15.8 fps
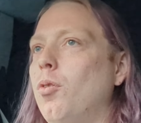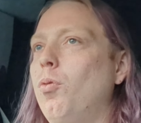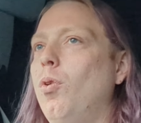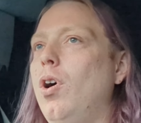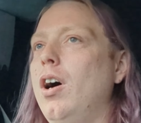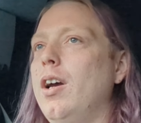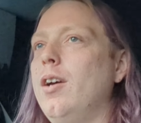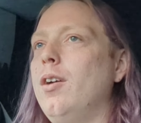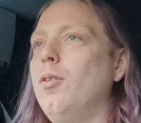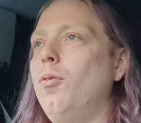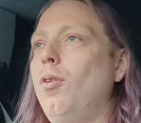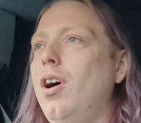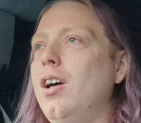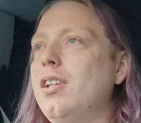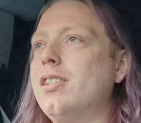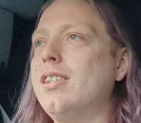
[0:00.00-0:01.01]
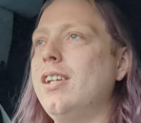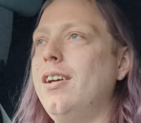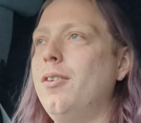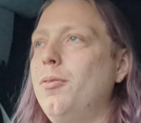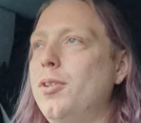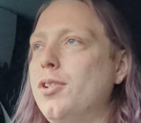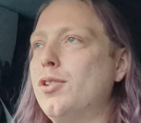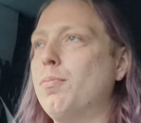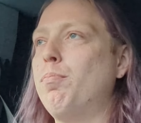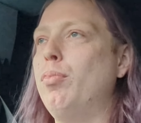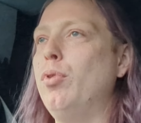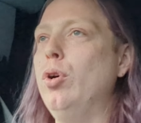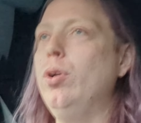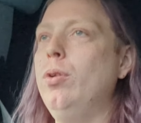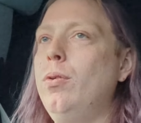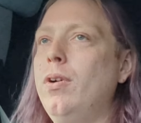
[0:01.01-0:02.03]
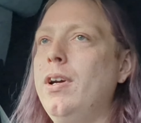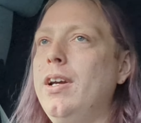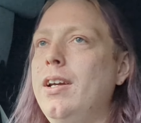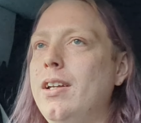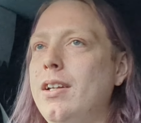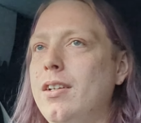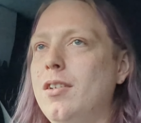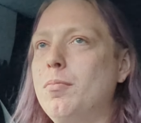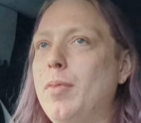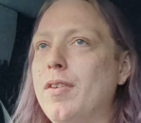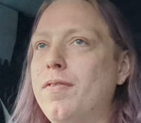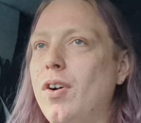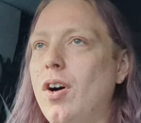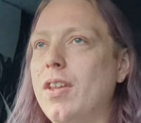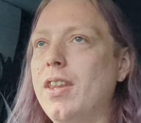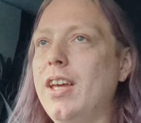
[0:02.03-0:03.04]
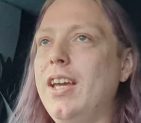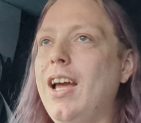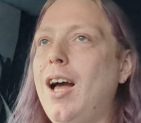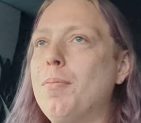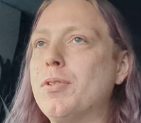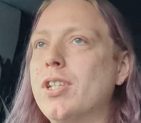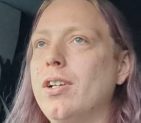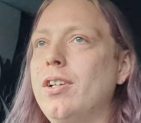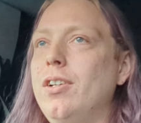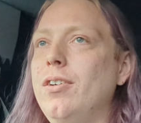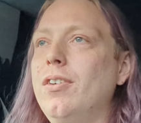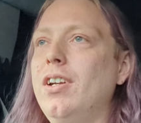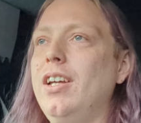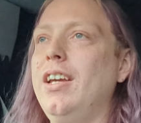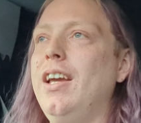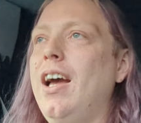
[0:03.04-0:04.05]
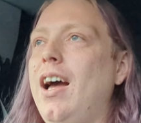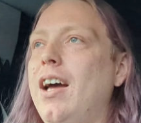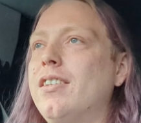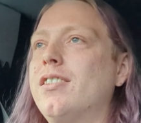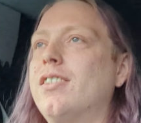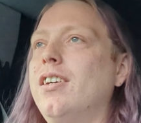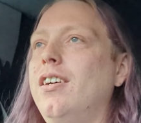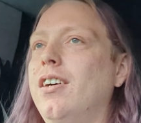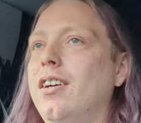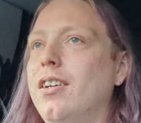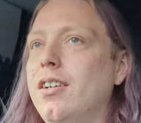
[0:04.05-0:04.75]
what it was brewing before they absolutely had to.